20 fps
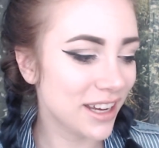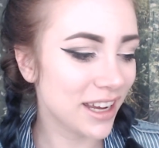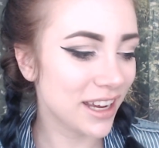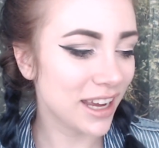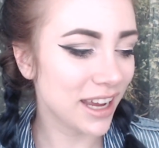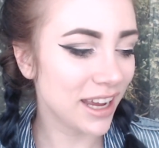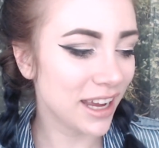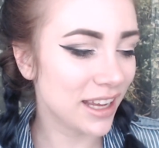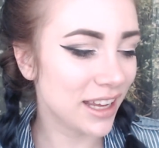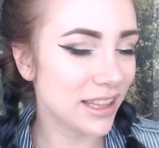
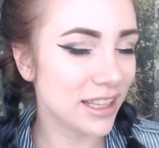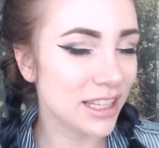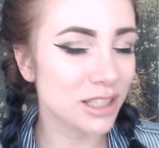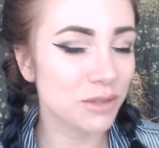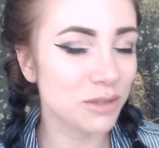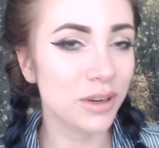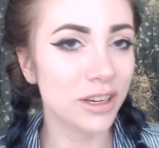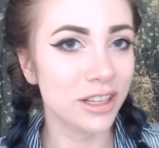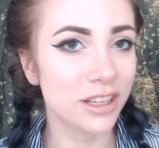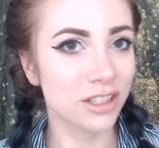And this
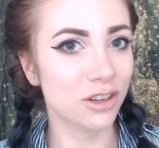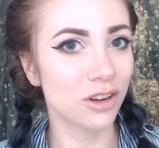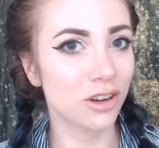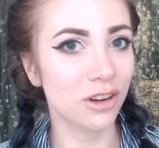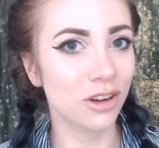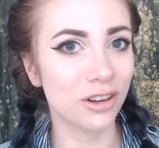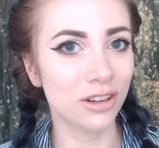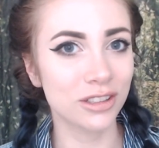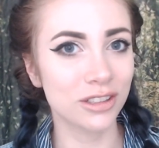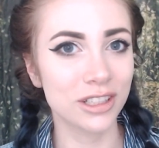one is
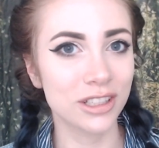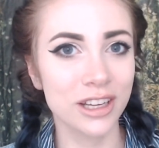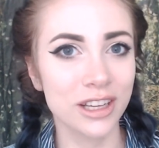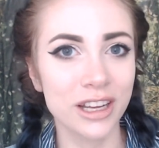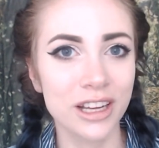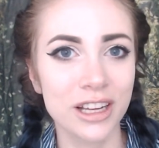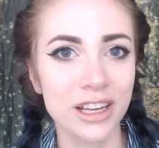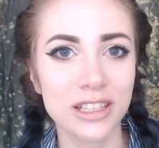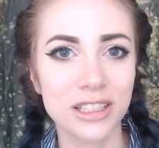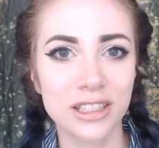called
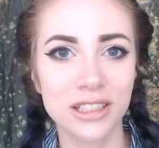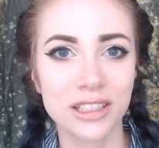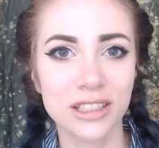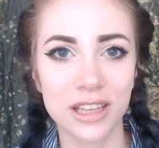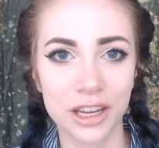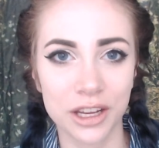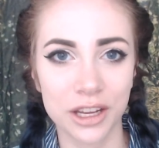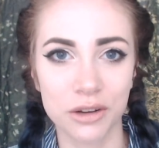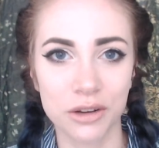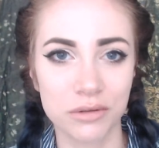
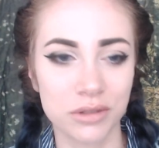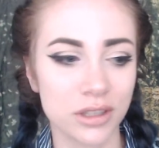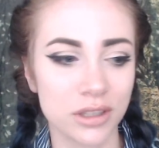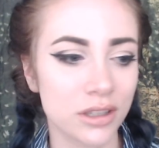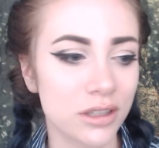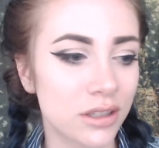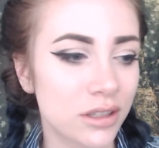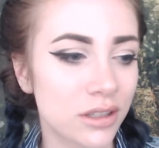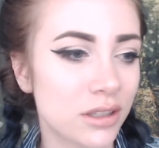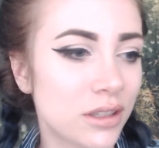
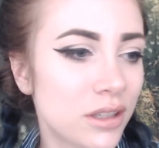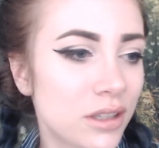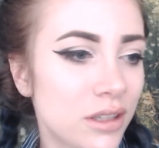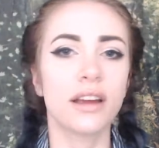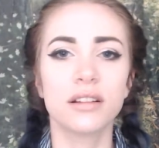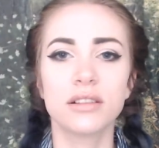Psychosis.